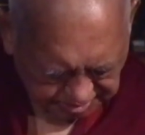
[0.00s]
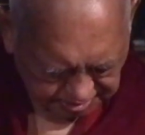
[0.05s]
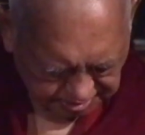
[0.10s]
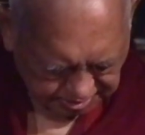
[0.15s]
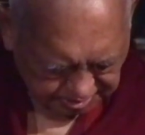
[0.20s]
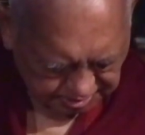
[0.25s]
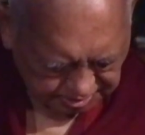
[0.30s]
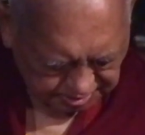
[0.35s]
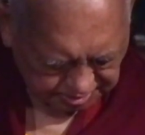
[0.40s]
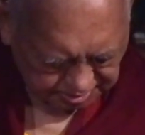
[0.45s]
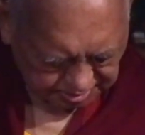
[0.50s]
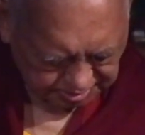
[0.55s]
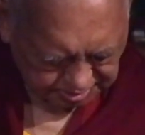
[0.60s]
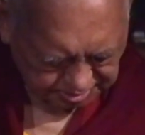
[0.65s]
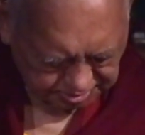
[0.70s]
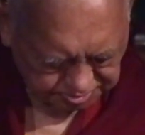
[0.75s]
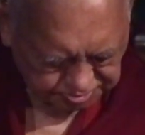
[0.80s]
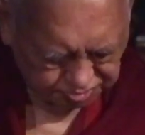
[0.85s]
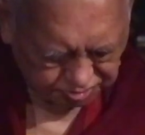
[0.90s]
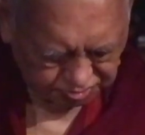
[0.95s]
uh,
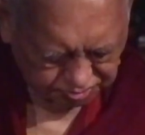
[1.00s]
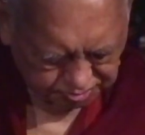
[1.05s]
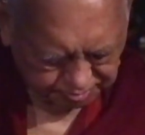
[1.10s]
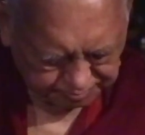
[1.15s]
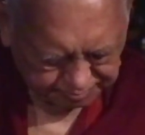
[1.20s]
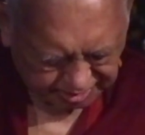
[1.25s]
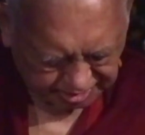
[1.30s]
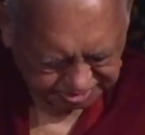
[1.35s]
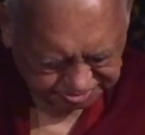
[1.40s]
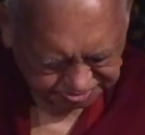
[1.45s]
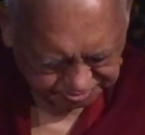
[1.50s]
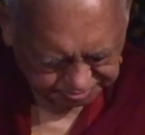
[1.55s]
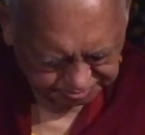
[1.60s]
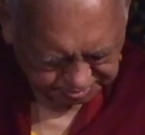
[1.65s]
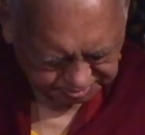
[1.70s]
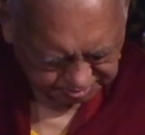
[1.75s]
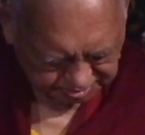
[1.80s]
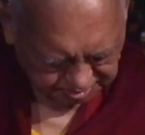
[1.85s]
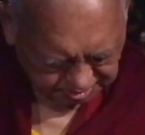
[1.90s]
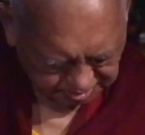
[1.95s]
you know, compassion.
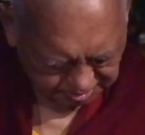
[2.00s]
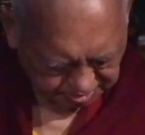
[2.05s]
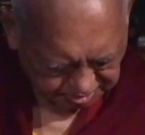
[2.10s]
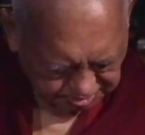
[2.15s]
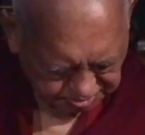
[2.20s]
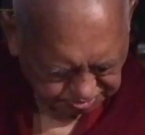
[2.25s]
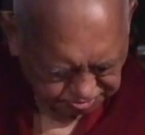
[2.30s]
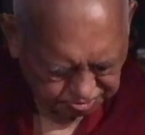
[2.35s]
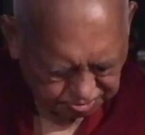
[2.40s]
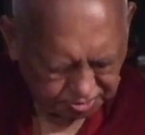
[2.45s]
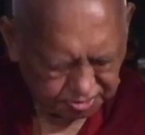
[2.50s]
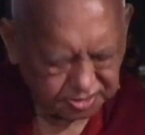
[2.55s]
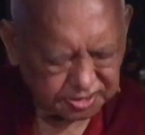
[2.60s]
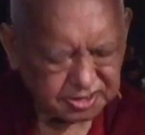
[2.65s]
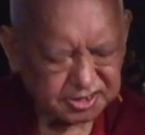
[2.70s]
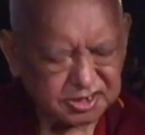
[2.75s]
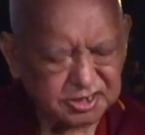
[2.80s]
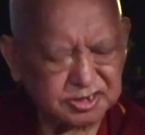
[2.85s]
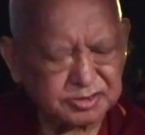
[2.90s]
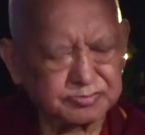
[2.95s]
So
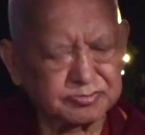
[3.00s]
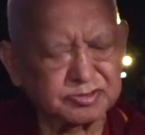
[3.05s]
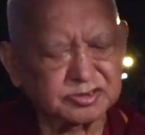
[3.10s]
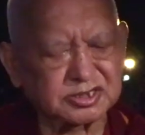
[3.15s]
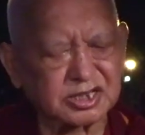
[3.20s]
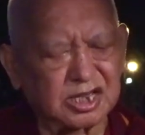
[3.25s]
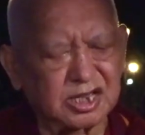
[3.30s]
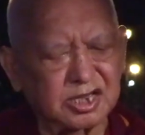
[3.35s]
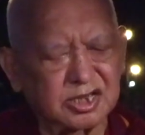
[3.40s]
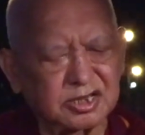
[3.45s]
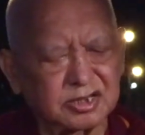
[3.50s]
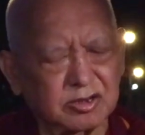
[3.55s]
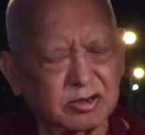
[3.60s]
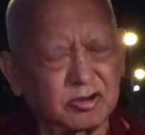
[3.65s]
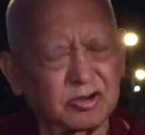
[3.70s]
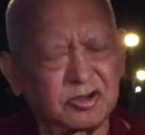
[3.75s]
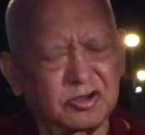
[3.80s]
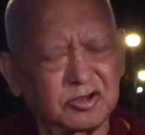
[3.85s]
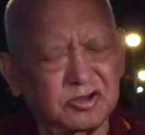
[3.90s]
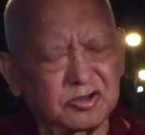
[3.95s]
Buddha,
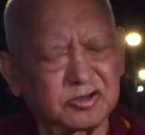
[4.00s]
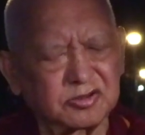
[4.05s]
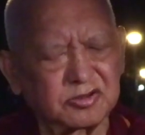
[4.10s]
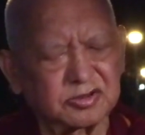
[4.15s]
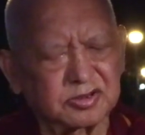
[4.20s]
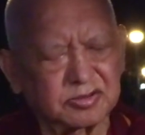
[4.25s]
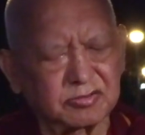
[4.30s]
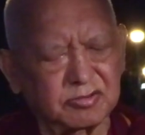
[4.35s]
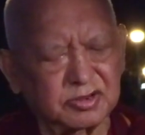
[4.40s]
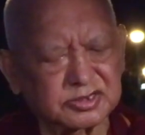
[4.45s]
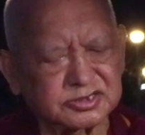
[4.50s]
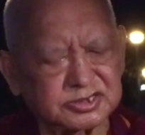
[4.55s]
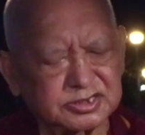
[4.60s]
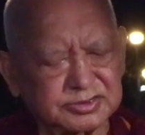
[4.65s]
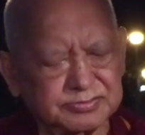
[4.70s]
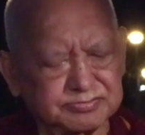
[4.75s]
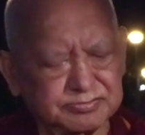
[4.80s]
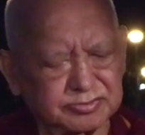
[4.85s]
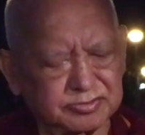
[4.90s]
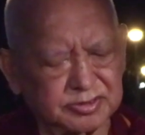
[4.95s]
all what he,
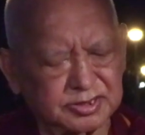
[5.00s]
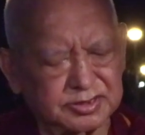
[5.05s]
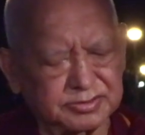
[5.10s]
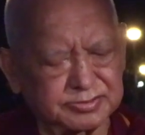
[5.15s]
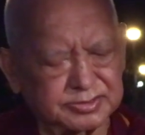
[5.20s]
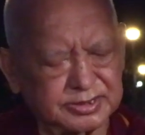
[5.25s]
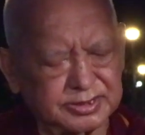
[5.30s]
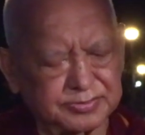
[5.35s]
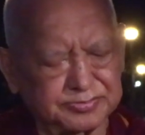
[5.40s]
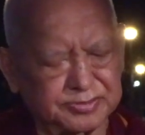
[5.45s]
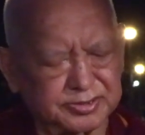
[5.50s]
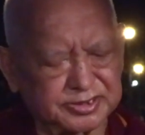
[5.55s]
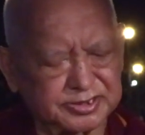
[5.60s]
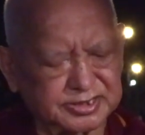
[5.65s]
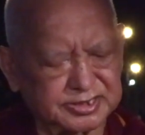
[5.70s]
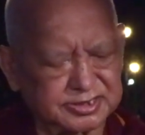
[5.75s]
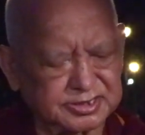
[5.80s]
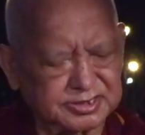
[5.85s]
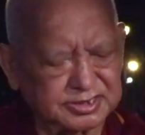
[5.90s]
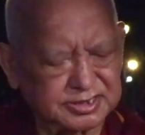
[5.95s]
even the
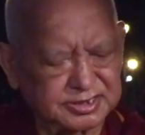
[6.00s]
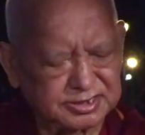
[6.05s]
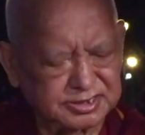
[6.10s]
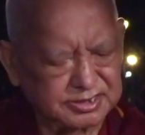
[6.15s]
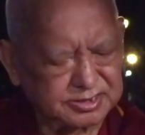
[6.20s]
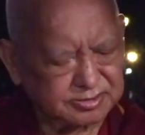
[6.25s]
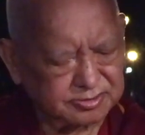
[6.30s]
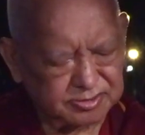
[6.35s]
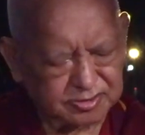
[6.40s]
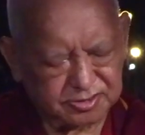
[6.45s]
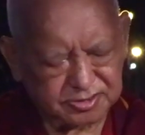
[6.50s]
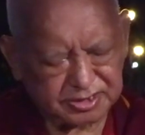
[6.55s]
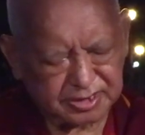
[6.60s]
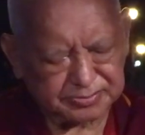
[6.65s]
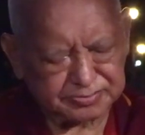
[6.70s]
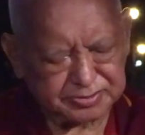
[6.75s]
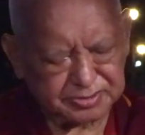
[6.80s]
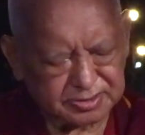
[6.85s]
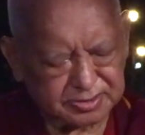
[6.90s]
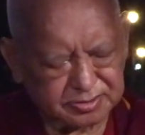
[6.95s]
body, all the
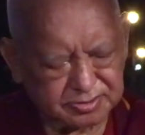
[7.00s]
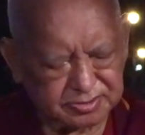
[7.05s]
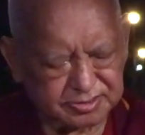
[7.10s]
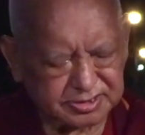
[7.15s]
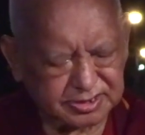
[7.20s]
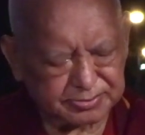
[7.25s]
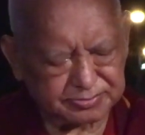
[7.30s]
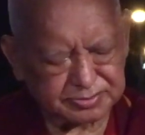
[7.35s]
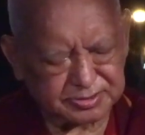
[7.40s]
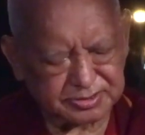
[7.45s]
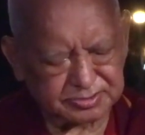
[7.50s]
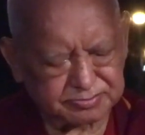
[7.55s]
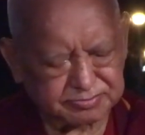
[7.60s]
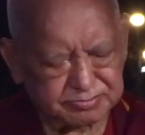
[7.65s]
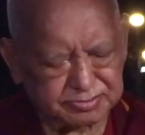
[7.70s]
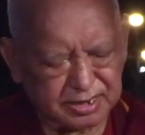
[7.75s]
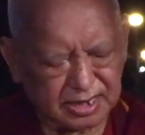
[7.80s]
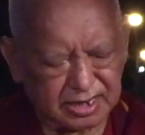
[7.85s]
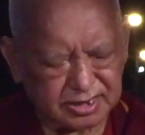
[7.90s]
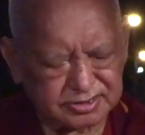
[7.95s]
all the
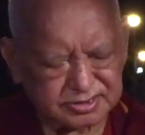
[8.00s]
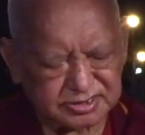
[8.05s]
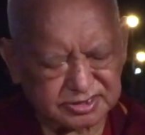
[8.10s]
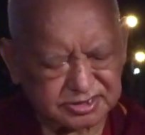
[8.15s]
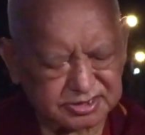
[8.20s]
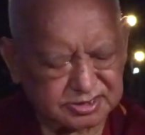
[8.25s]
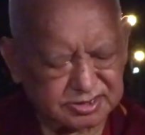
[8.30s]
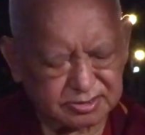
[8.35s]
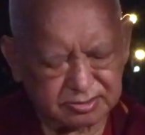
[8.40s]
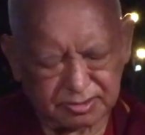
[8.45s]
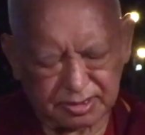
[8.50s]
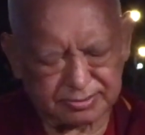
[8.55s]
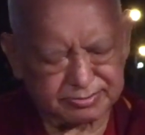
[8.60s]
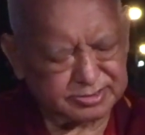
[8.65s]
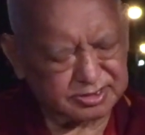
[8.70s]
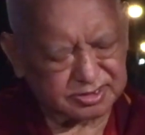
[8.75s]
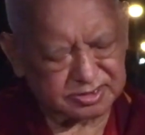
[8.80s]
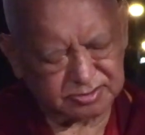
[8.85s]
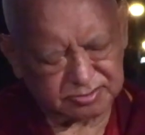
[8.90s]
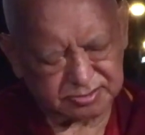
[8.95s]
blood, the skin, I
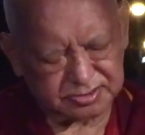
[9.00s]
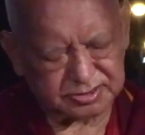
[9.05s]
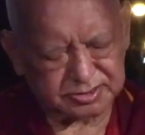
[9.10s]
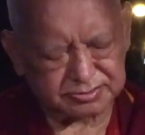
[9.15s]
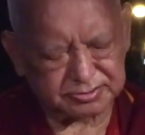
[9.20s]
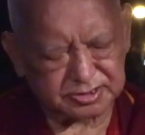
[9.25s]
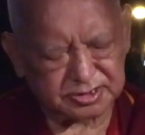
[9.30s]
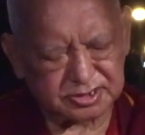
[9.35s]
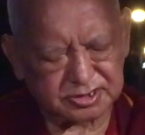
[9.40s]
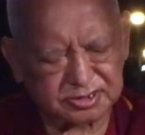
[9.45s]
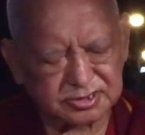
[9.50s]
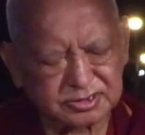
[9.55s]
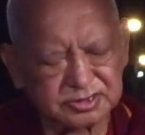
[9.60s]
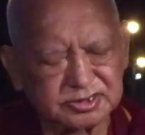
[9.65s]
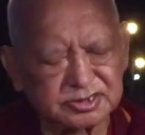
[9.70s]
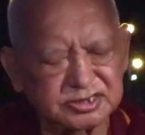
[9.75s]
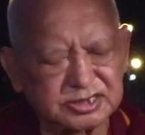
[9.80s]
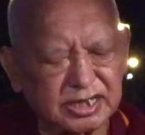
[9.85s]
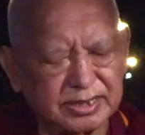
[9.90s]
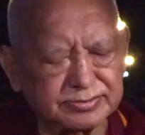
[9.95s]
mean,
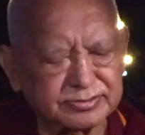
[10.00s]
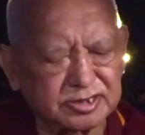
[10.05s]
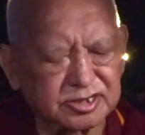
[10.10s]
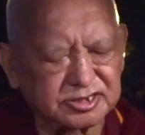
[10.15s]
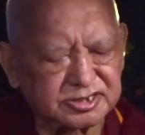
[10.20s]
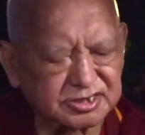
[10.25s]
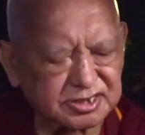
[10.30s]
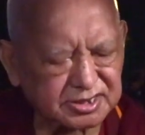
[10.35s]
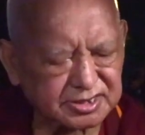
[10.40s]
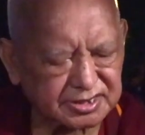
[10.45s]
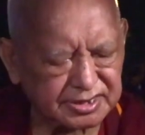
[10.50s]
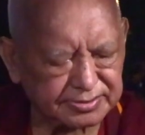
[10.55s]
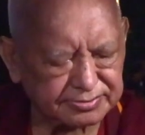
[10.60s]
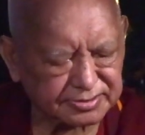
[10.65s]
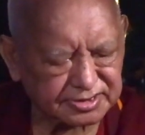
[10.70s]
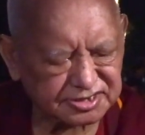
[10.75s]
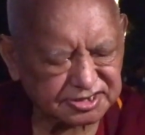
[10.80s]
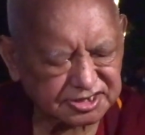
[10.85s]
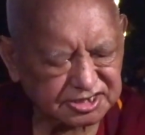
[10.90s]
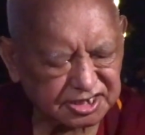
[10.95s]
gave the
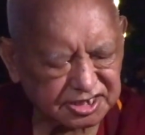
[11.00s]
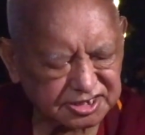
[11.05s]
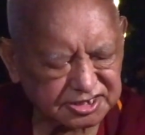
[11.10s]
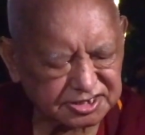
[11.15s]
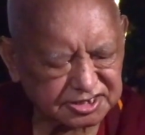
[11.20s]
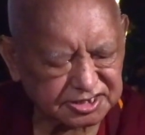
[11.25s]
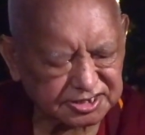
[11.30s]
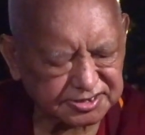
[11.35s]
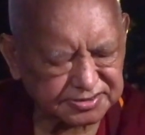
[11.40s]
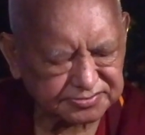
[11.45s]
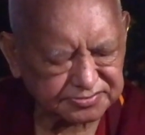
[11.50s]
sentiment, charity,